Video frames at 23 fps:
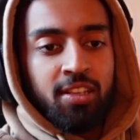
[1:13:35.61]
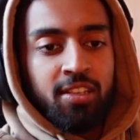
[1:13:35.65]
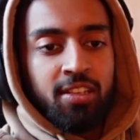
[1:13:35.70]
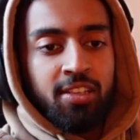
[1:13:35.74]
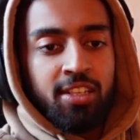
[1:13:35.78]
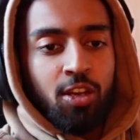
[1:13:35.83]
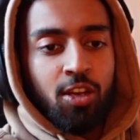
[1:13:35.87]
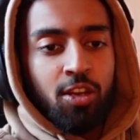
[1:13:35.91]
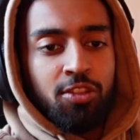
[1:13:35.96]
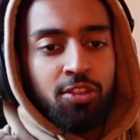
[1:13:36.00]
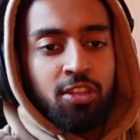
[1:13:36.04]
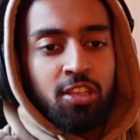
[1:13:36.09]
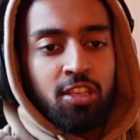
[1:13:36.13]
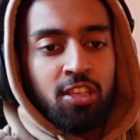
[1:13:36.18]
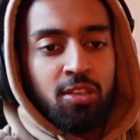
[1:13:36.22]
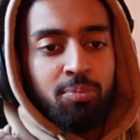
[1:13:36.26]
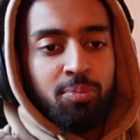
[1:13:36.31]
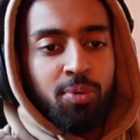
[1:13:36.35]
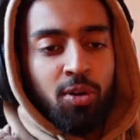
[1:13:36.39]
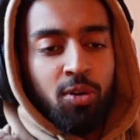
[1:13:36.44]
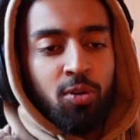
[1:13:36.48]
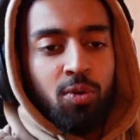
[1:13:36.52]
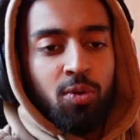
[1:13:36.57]
Leon, the
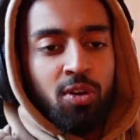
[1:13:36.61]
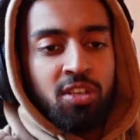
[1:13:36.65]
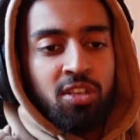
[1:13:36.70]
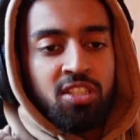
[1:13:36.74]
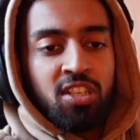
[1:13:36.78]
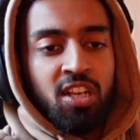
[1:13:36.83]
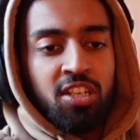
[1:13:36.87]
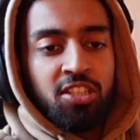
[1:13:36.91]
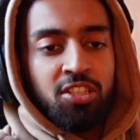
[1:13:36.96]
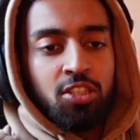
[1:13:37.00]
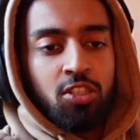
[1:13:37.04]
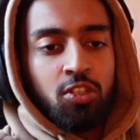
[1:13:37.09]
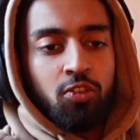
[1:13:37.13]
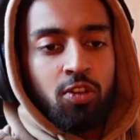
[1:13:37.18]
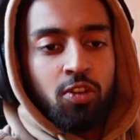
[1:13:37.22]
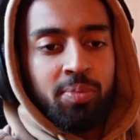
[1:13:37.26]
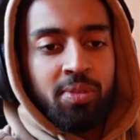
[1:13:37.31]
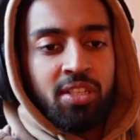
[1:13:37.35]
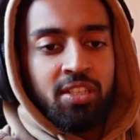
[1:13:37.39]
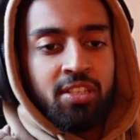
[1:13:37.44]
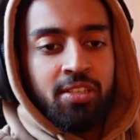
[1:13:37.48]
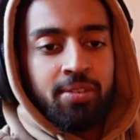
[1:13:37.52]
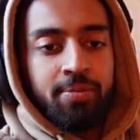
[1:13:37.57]
book was
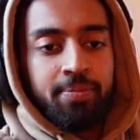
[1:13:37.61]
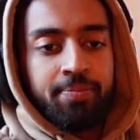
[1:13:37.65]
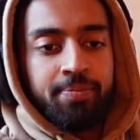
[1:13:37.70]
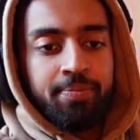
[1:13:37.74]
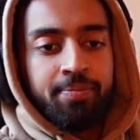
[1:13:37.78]
Unscripted,